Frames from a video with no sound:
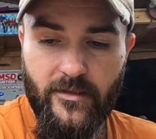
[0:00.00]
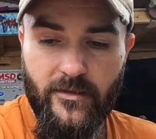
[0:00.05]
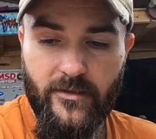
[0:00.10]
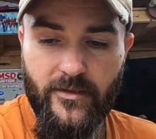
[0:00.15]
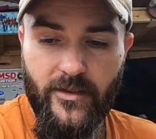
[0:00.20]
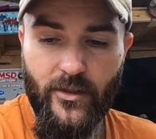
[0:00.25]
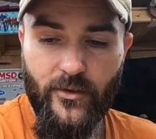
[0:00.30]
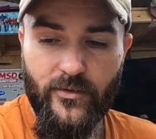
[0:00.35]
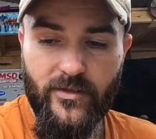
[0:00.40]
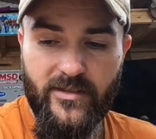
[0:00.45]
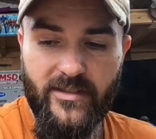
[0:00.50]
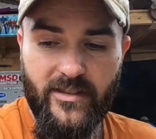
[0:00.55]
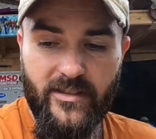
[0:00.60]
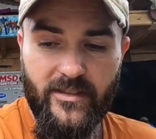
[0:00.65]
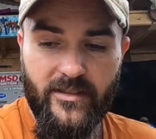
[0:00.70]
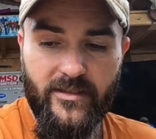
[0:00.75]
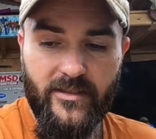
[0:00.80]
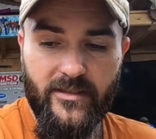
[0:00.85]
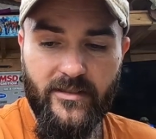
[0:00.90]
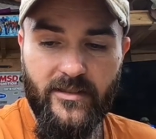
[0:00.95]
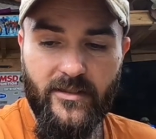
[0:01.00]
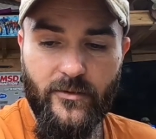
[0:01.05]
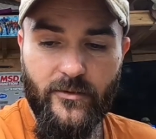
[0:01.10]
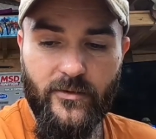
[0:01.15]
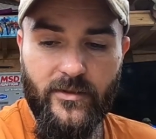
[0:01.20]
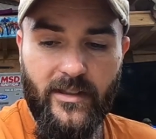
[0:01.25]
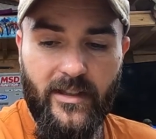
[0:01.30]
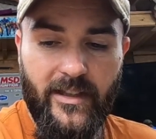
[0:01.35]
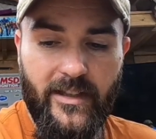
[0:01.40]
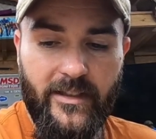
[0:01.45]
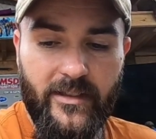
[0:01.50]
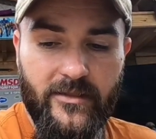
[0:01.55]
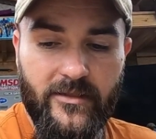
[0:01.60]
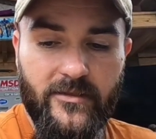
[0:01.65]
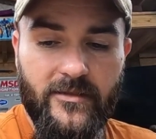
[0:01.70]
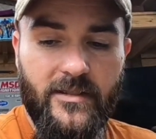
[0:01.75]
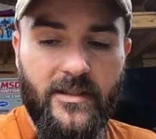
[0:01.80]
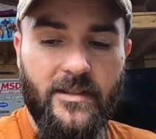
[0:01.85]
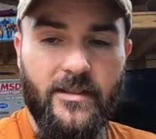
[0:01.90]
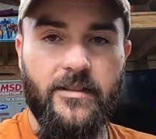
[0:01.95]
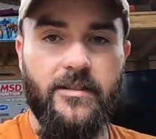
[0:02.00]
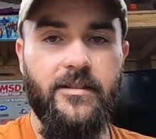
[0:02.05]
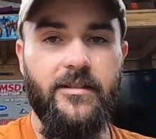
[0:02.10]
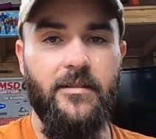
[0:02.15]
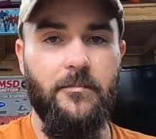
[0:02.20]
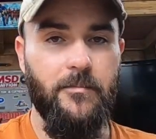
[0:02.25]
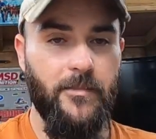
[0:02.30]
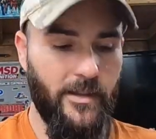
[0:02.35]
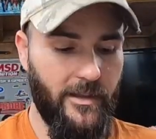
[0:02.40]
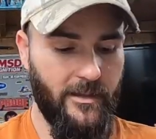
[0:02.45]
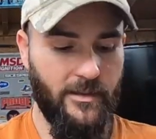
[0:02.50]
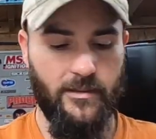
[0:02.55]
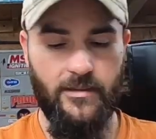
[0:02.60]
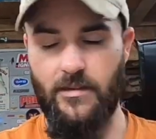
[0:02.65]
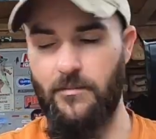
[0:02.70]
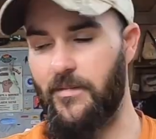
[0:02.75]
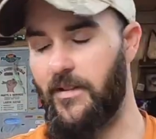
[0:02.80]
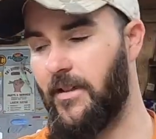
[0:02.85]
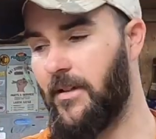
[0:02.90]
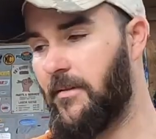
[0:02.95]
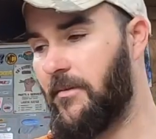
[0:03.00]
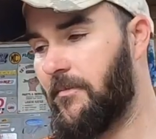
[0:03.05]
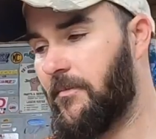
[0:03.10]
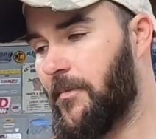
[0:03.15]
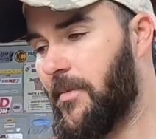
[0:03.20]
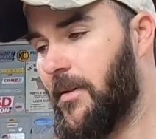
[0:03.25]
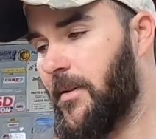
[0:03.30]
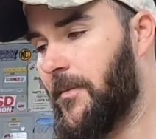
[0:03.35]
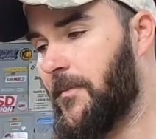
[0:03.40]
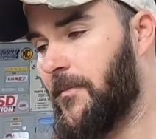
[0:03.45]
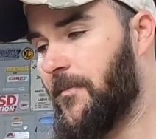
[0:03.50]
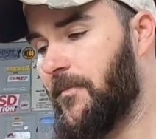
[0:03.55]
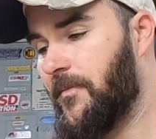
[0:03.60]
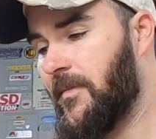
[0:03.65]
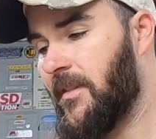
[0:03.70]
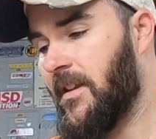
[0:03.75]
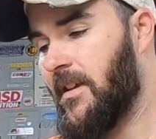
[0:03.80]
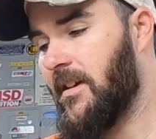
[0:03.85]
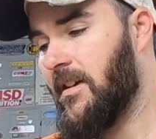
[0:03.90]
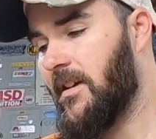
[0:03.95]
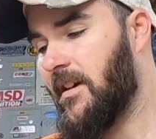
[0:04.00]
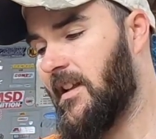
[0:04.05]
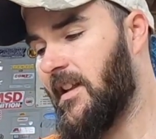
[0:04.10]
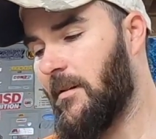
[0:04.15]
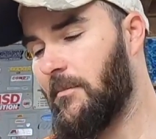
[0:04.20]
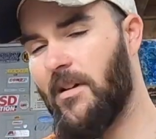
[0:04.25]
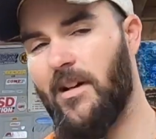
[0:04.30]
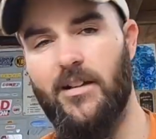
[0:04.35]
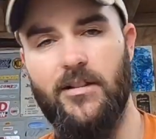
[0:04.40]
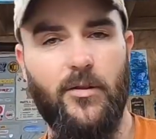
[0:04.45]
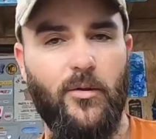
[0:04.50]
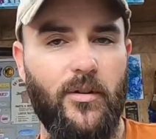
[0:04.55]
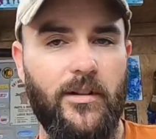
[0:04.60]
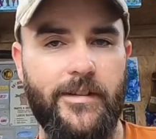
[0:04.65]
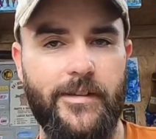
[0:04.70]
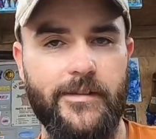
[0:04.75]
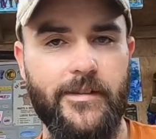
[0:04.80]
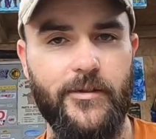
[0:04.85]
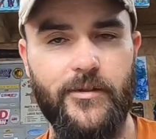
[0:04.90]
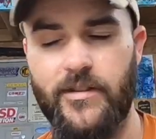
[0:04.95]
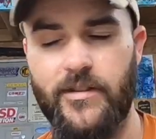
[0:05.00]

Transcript: those six and those eight look like in a minute, I mean, but I might go ahead and do